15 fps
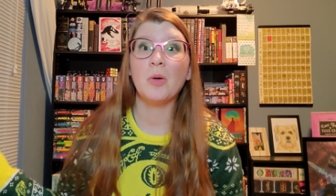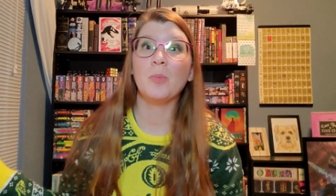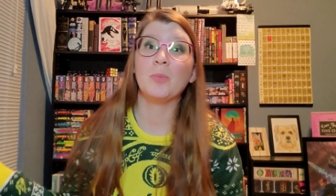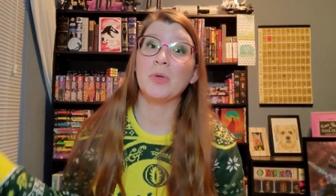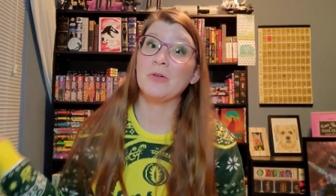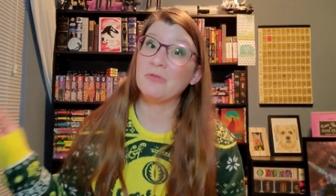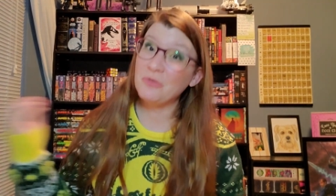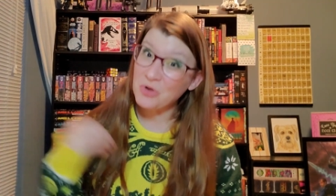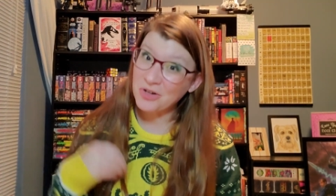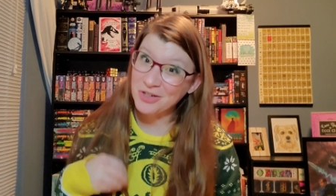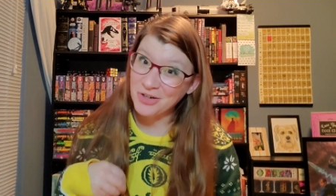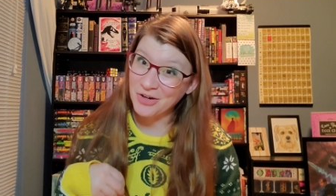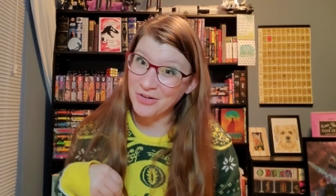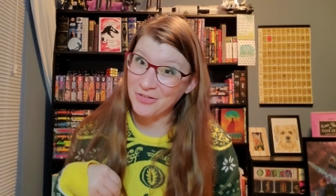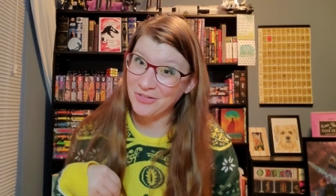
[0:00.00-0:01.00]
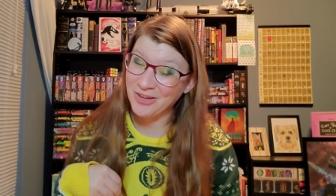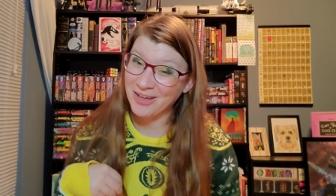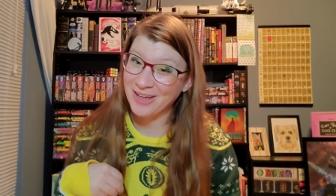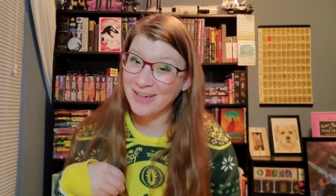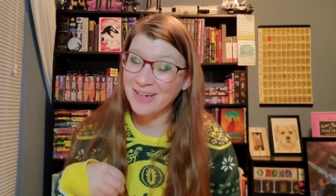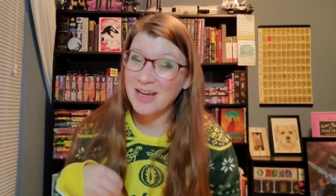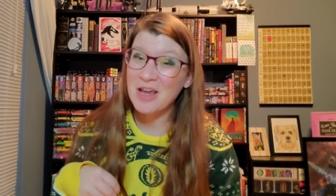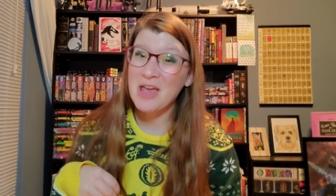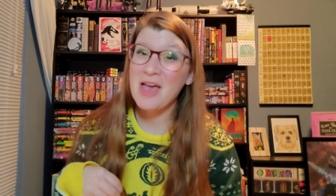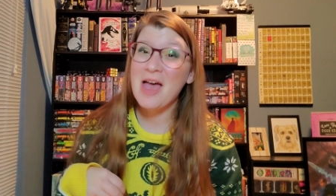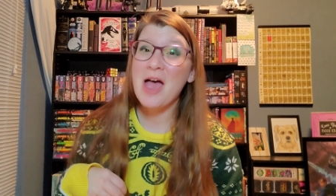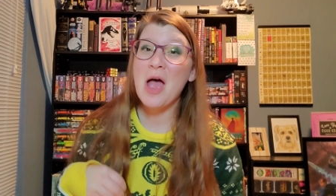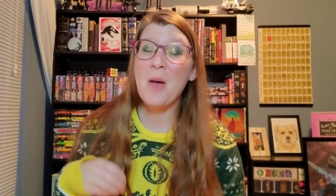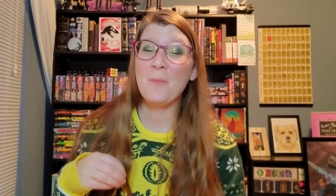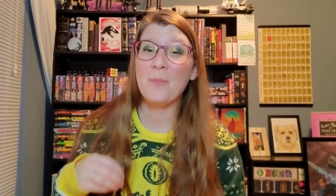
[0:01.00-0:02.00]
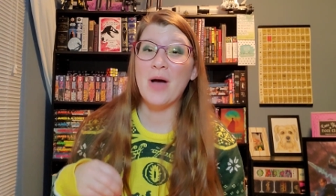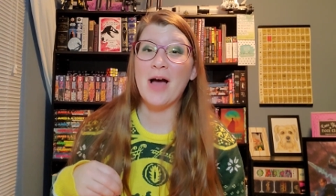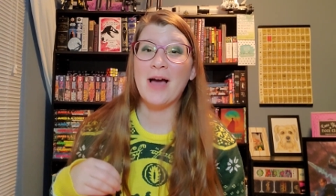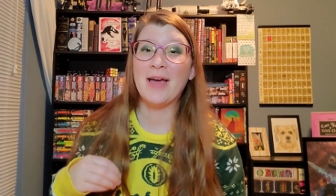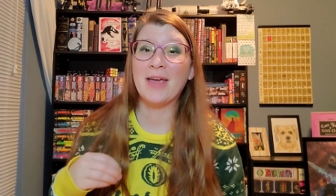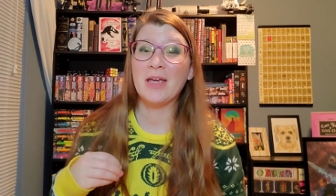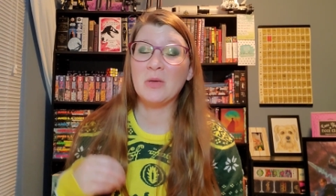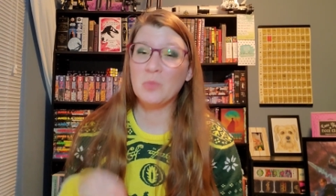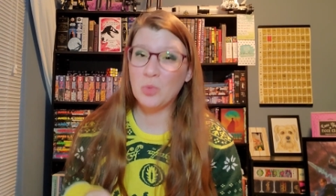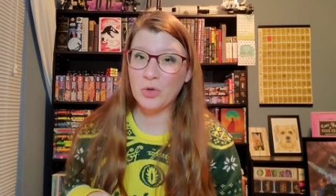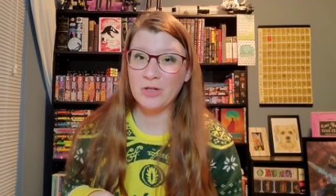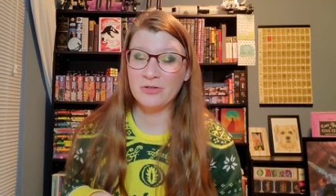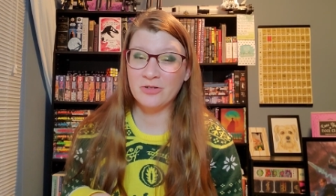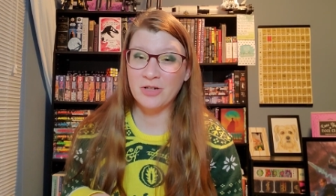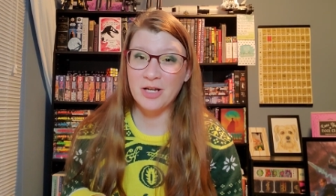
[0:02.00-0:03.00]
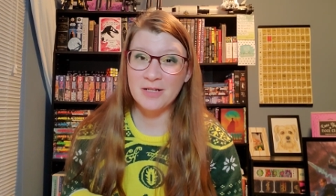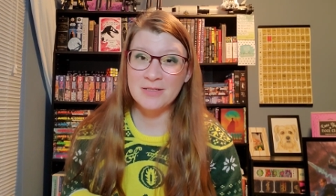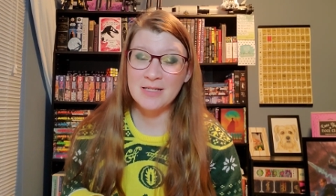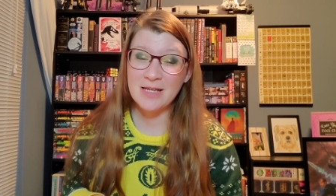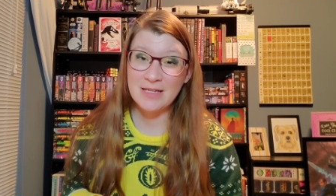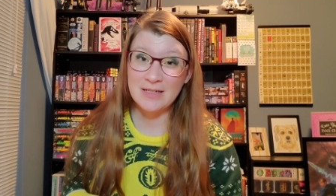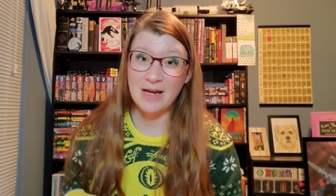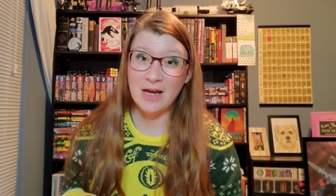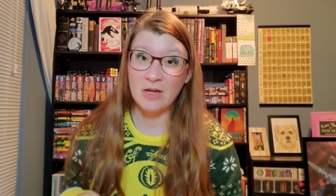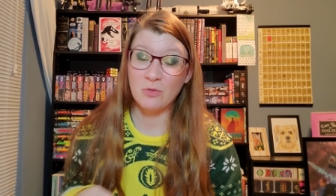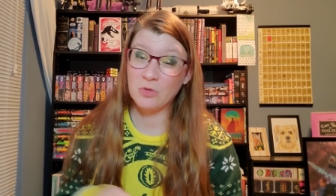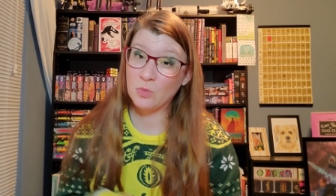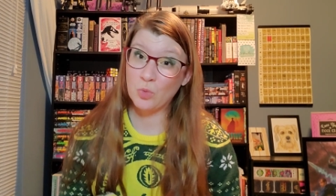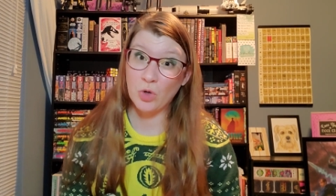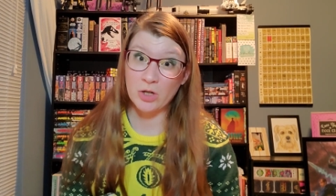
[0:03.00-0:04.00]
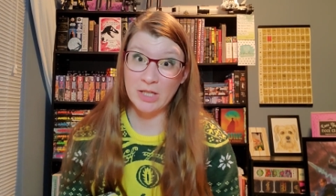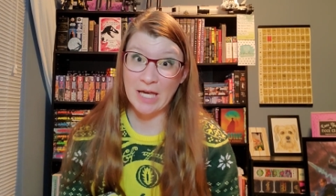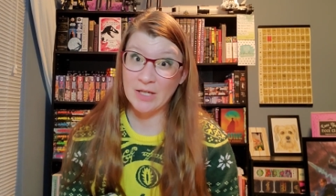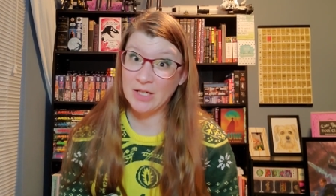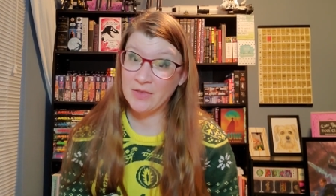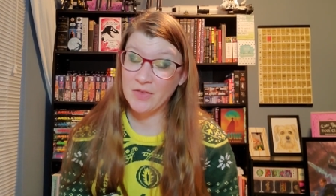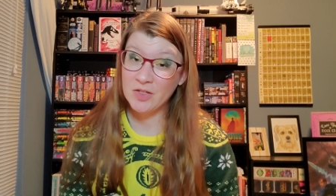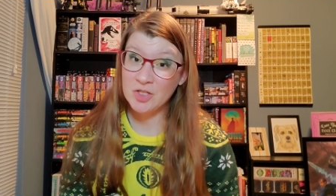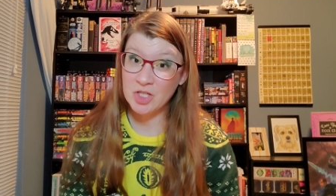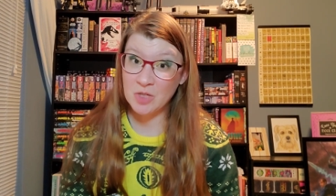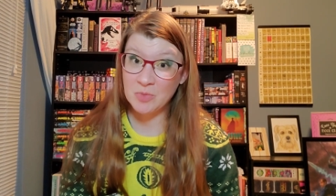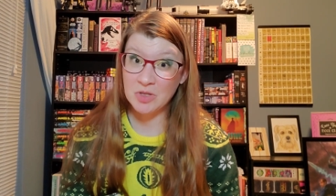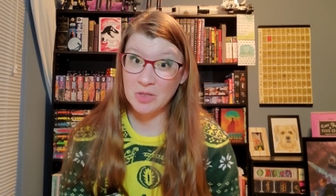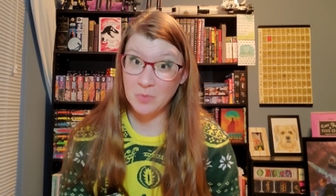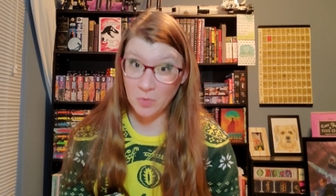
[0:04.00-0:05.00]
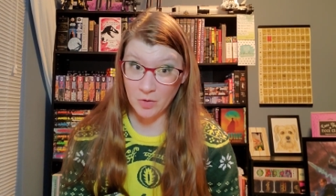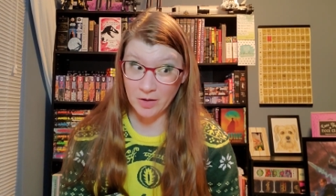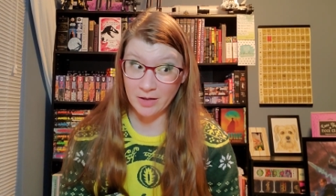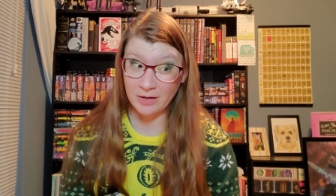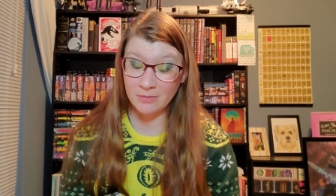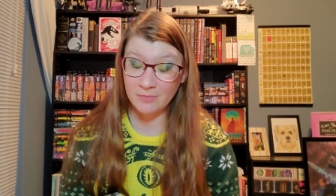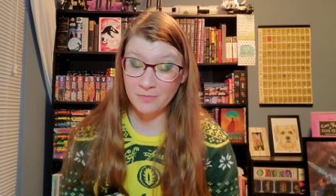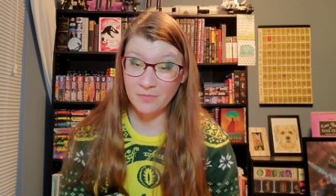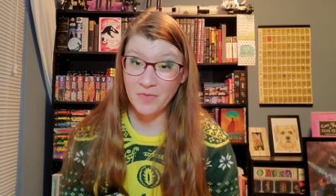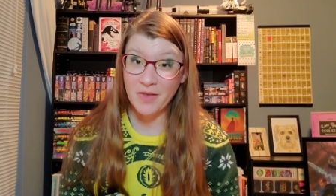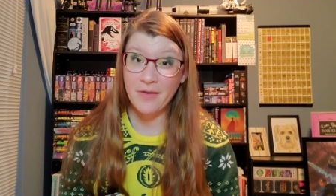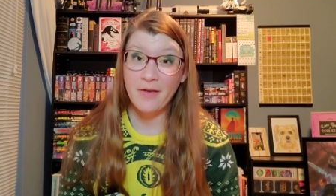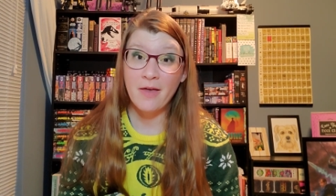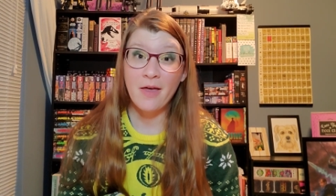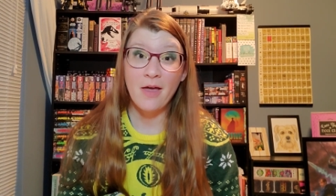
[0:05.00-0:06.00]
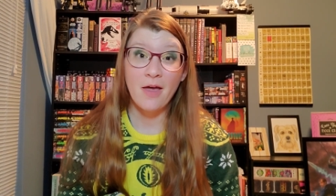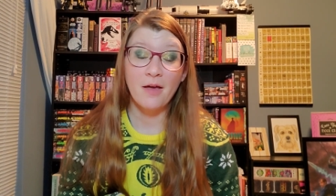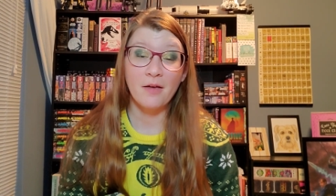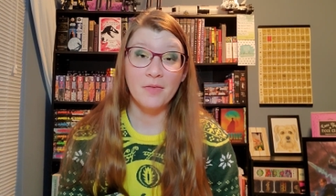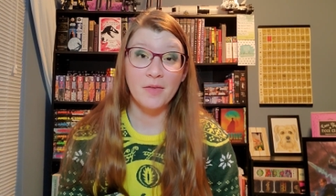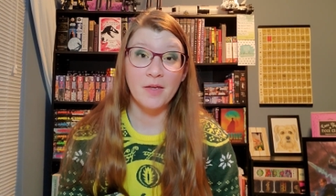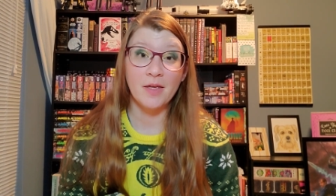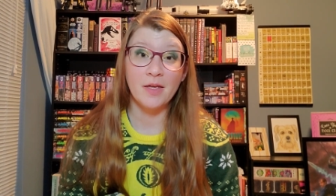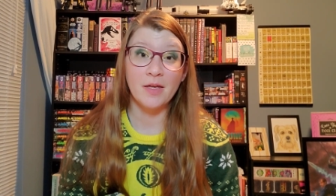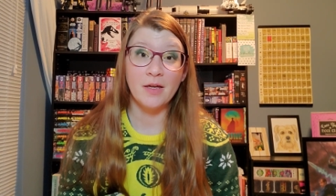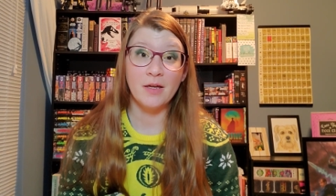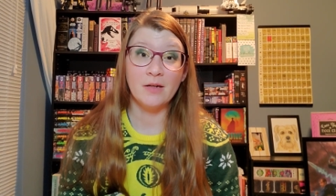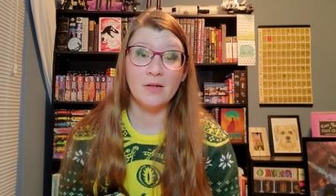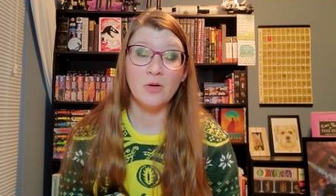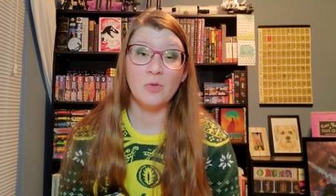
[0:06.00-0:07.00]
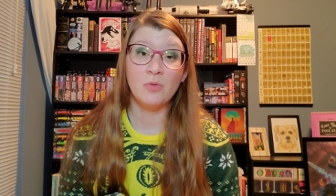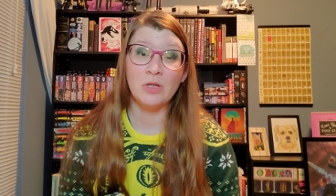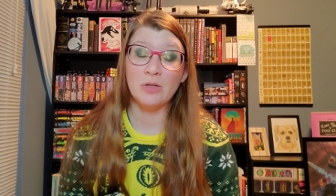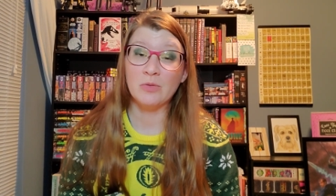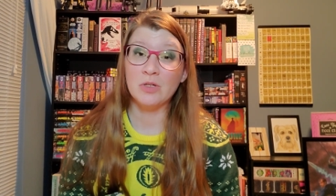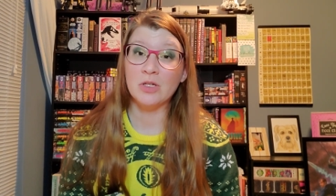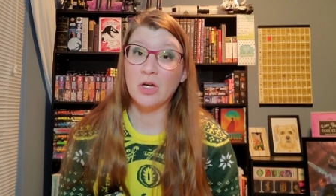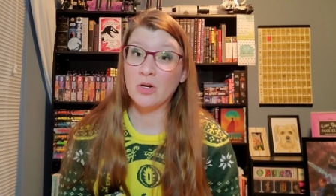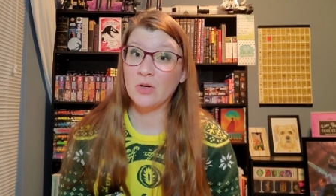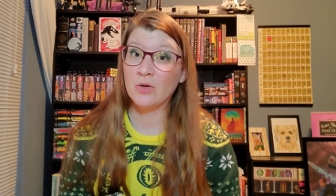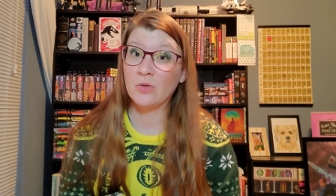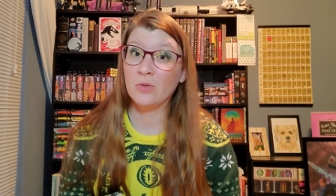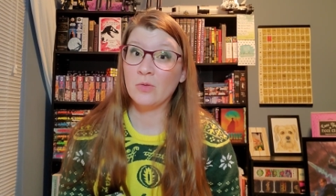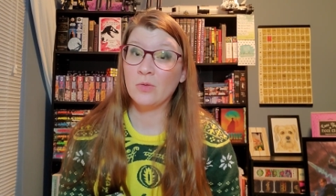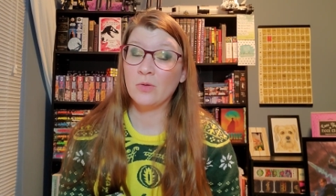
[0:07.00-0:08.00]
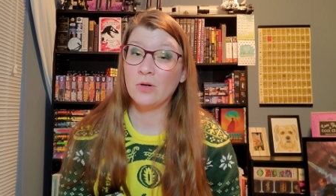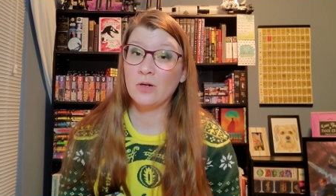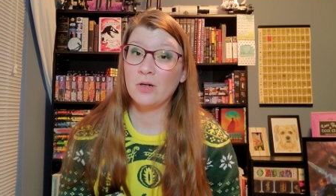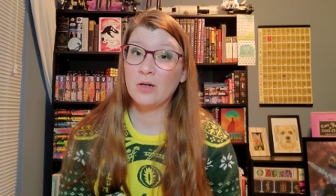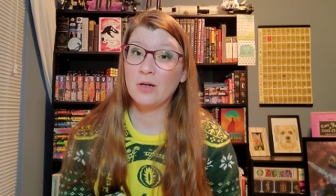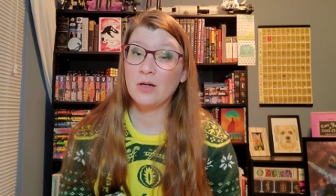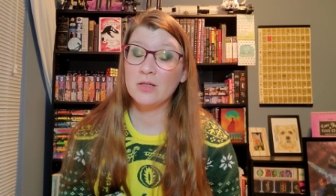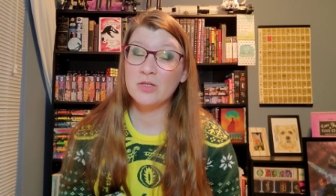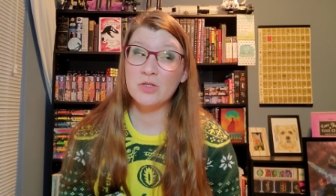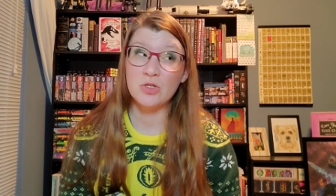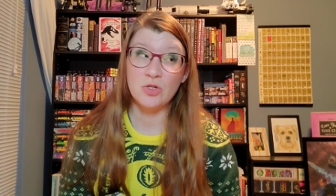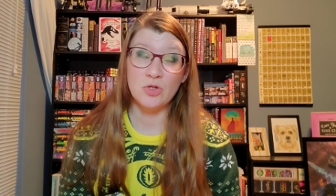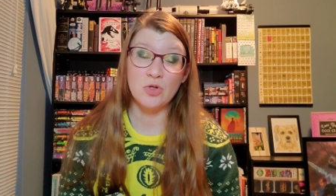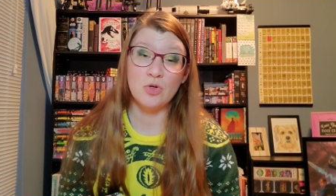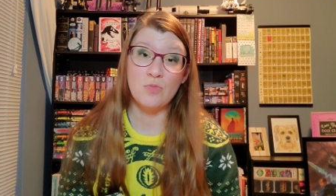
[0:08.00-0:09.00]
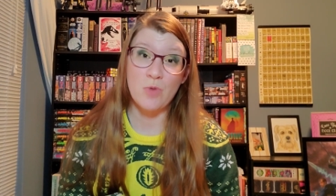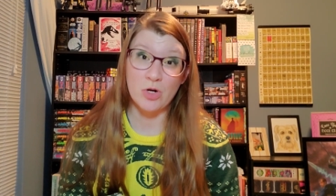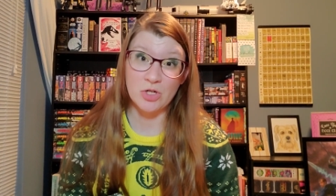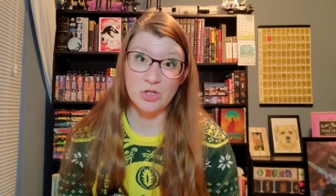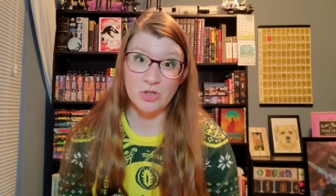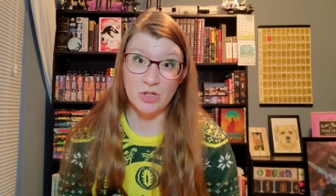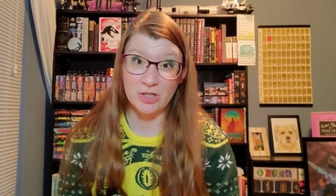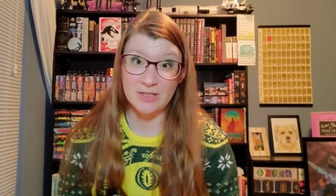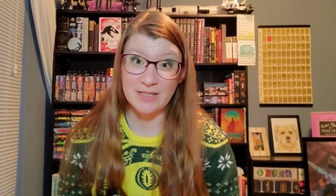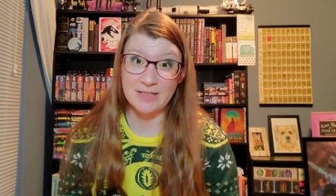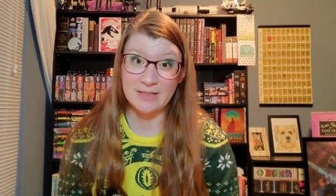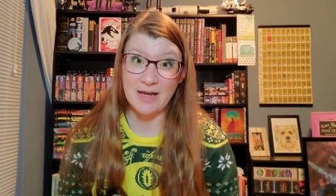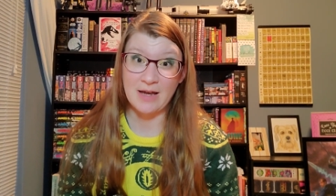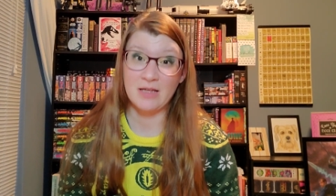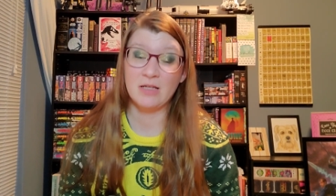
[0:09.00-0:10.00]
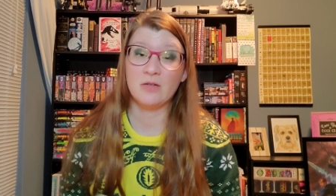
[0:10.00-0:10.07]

Before COVID, my boyfriend and I would work out at the gym in the morning, and then we would go do martial arts at night.